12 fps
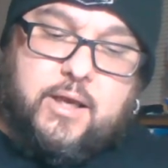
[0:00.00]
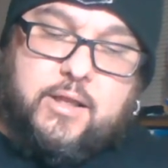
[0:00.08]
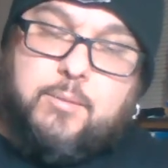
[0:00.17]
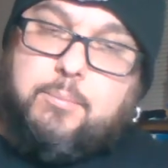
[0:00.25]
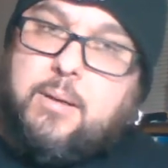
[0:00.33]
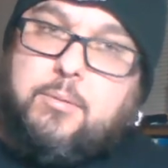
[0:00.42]

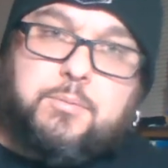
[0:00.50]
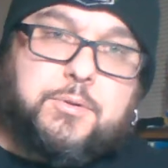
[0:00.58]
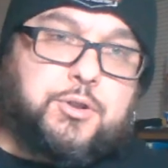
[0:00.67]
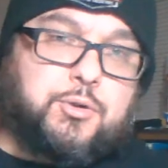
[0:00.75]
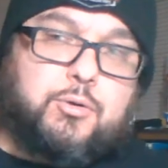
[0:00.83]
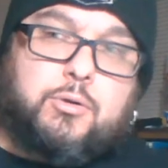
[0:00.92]
And the Bubba
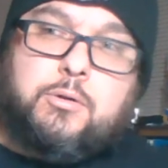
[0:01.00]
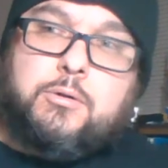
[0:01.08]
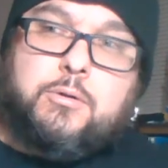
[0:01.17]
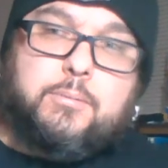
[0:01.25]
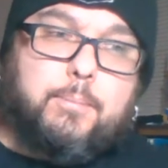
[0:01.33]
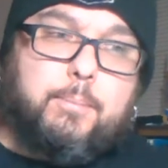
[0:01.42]
Patrol
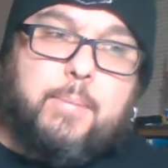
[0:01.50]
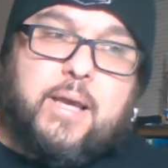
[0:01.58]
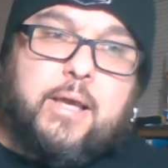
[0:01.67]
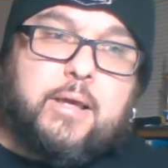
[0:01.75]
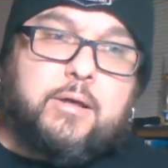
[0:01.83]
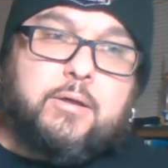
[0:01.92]

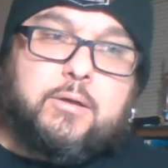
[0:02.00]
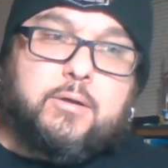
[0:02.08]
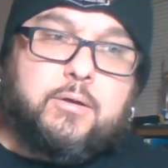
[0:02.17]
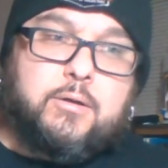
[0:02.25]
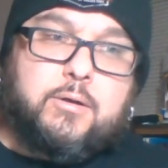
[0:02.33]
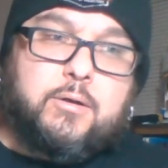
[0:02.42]
made
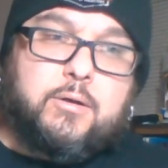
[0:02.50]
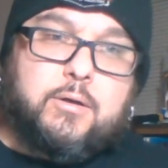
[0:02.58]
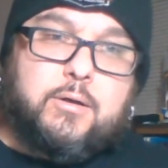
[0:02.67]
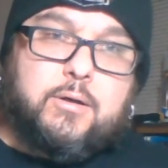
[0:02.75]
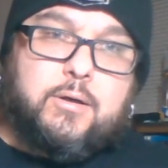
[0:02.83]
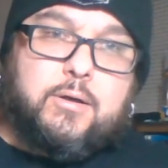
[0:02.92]

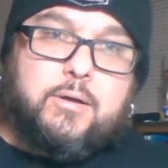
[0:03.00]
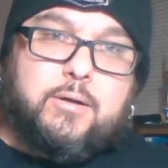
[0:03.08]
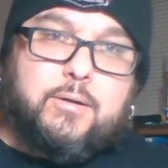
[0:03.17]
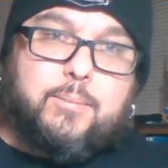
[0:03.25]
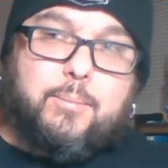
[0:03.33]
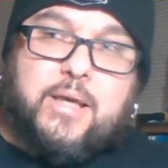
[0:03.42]

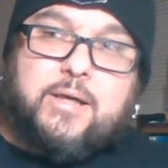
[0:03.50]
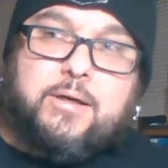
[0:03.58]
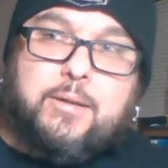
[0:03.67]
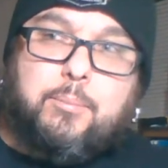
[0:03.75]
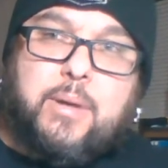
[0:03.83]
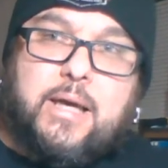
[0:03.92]

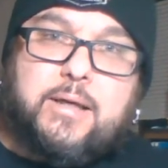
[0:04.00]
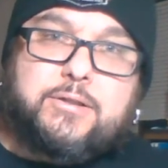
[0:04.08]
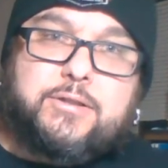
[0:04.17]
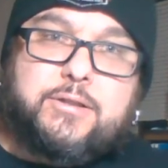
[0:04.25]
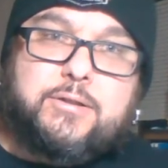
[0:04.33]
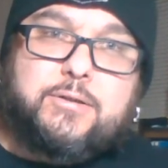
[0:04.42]
an
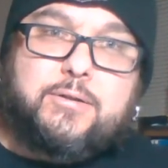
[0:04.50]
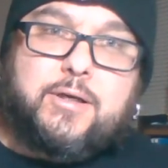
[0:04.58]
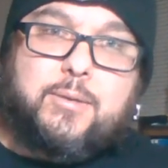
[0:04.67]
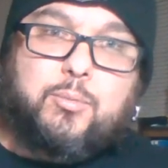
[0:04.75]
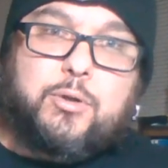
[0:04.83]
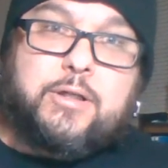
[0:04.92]
impact,
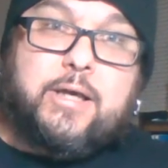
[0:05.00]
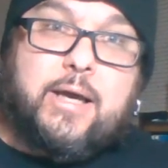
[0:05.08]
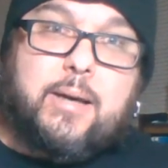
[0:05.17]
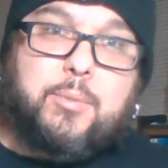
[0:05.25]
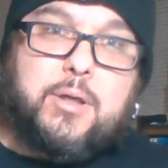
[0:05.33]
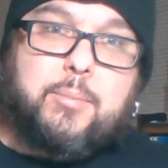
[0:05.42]
and I'm really
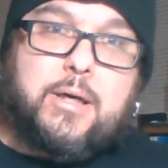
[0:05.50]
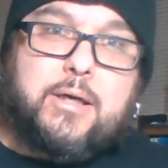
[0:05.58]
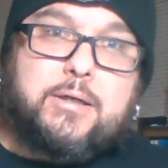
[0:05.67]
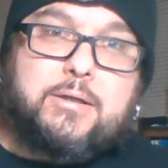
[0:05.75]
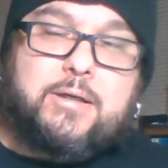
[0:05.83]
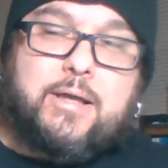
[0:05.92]
happy
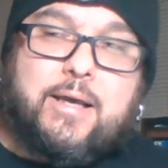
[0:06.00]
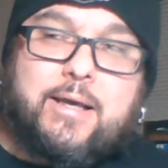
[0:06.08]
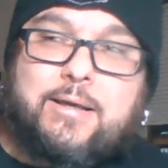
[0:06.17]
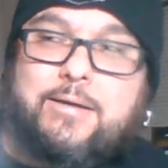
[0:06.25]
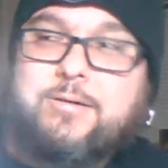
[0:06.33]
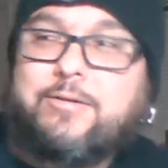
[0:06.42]
about it.
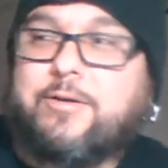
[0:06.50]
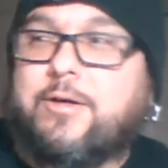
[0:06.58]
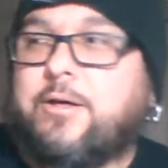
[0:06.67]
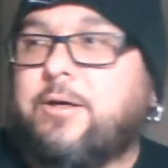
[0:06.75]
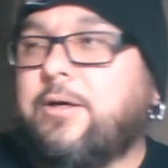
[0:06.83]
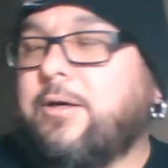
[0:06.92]

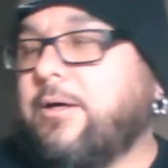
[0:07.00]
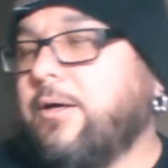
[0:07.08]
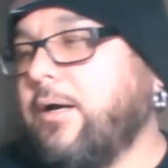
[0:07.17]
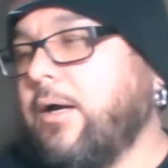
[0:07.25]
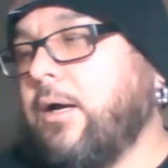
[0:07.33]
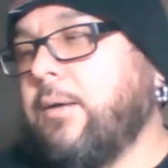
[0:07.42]

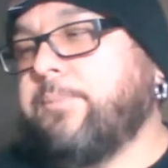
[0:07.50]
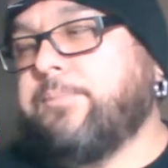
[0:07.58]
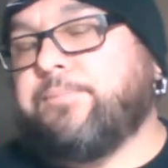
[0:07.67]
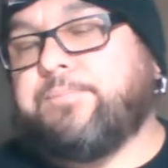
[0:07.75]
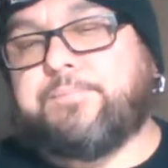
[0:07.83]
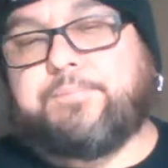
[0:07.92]

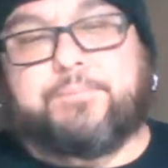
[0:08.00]
And